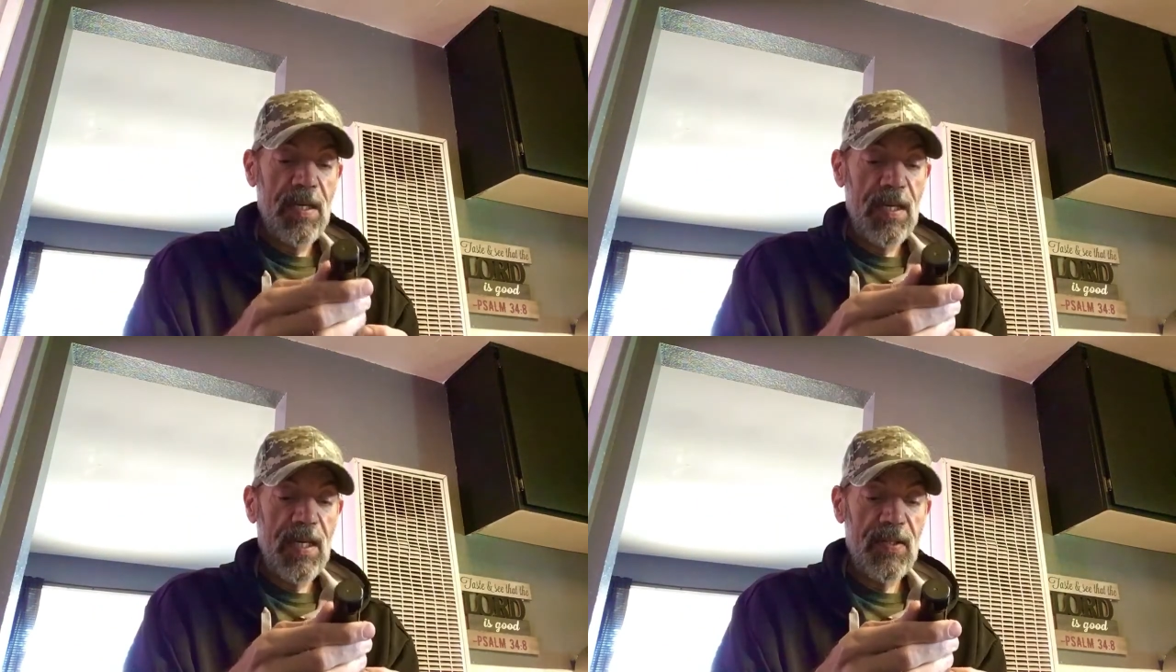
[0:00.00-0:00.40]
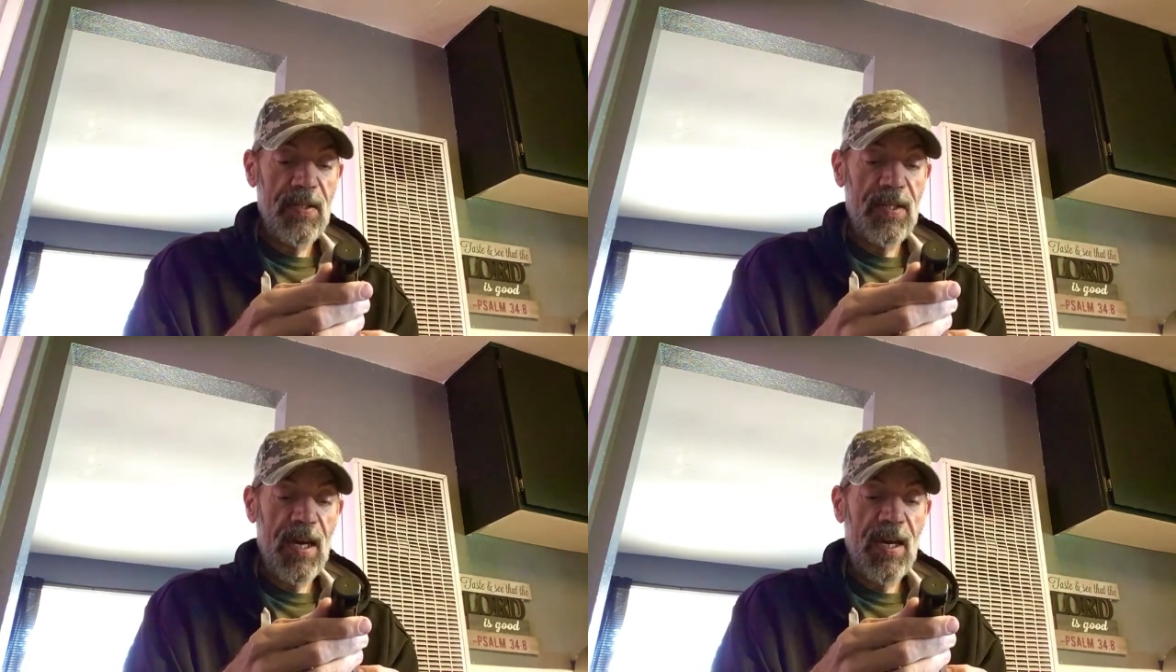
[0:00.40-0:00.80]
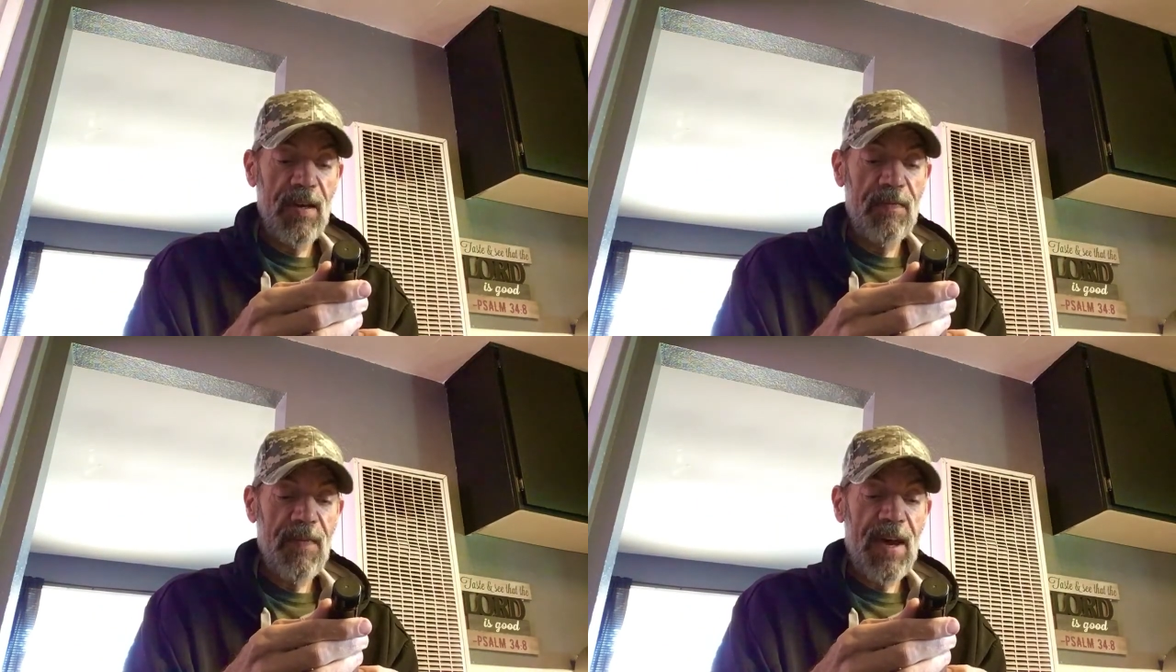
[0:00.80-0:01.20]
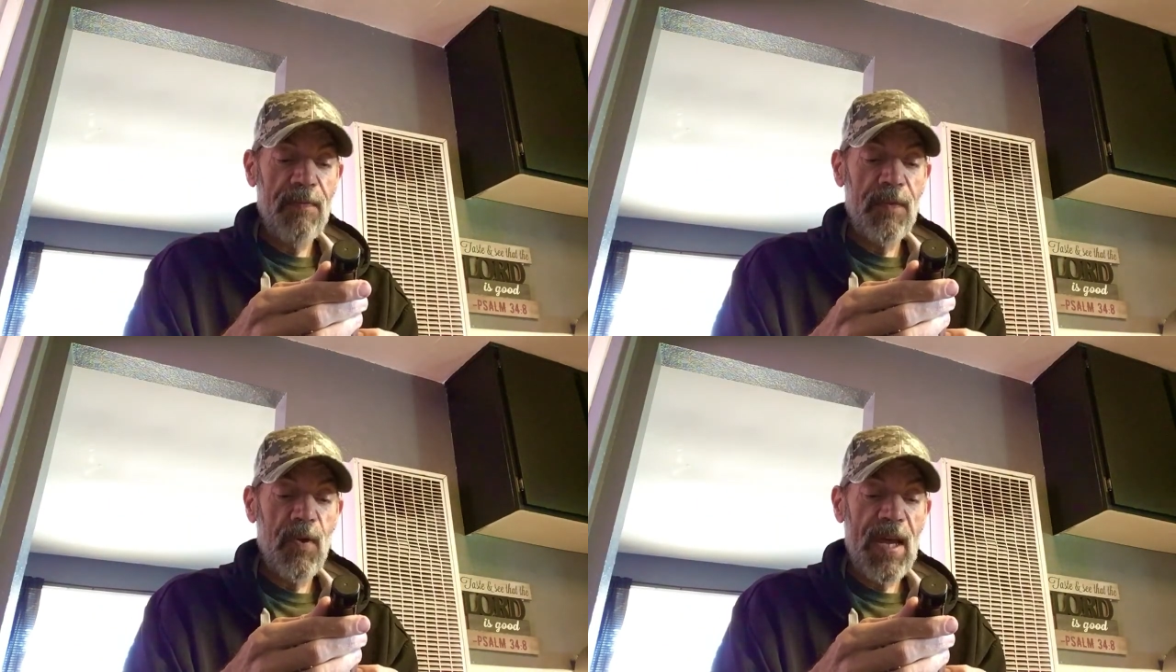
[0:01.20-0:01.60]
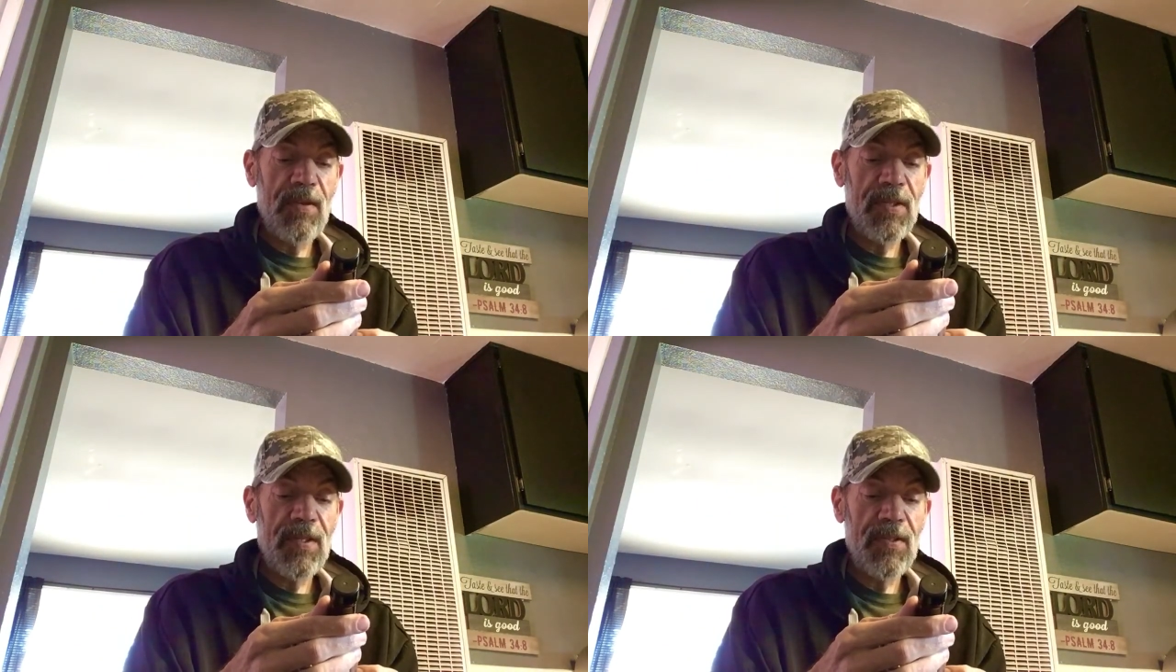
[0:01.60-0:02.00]
It's 5 fluid
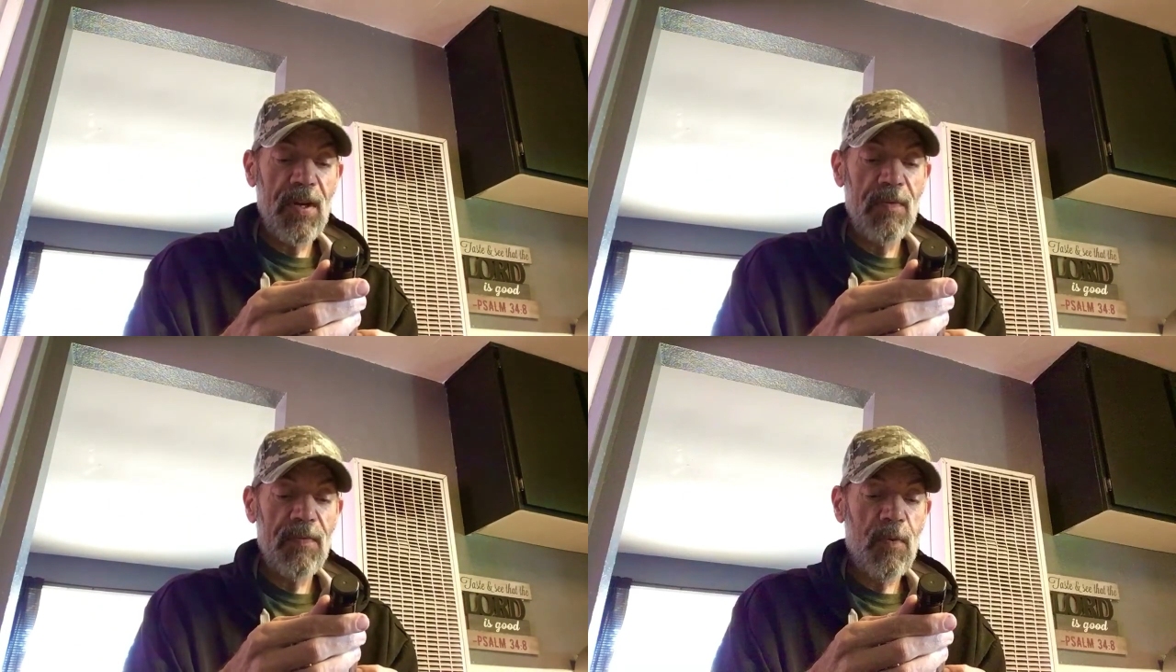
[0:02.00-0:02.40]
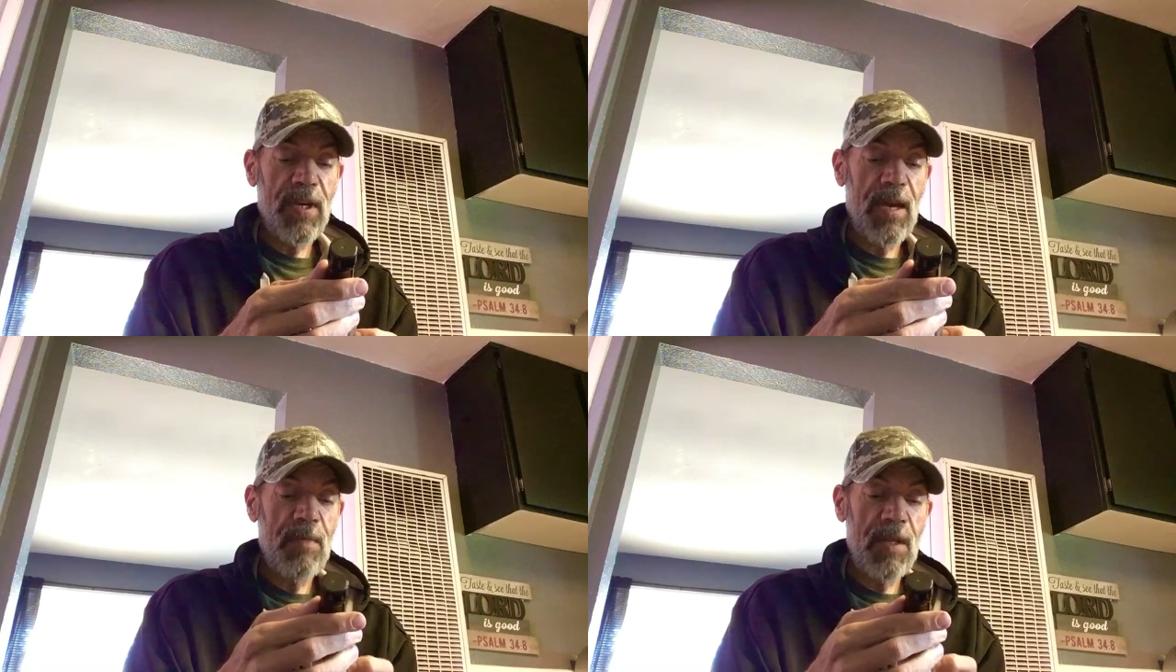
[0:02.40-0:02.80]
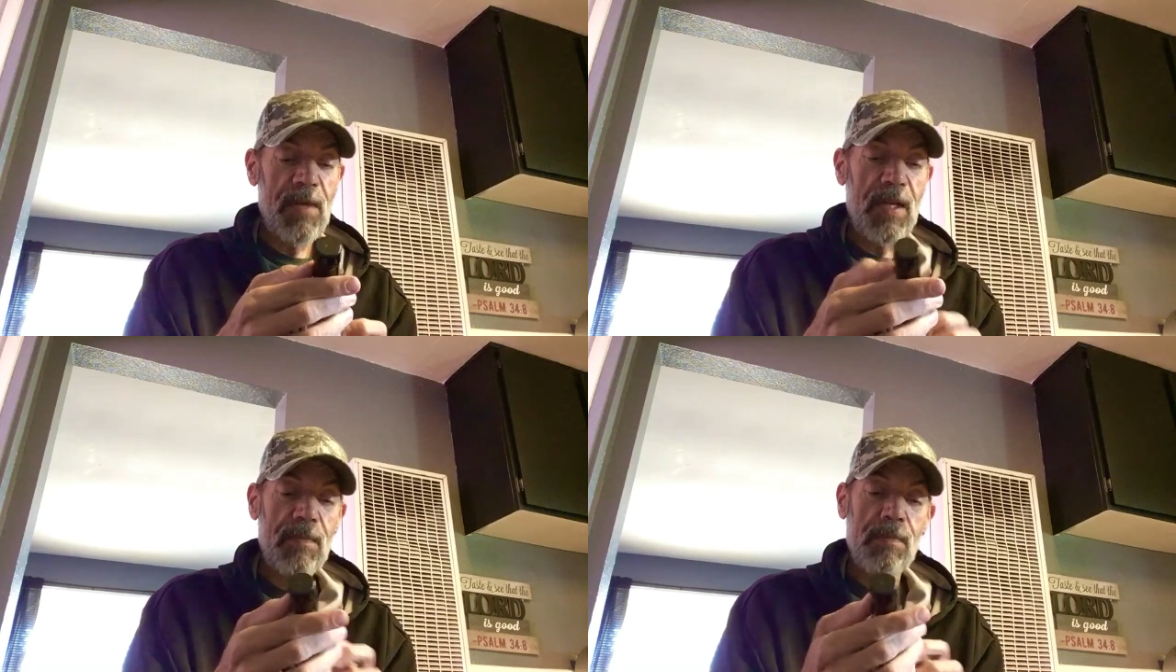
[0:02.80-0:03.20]
ounces, 148 millimeter.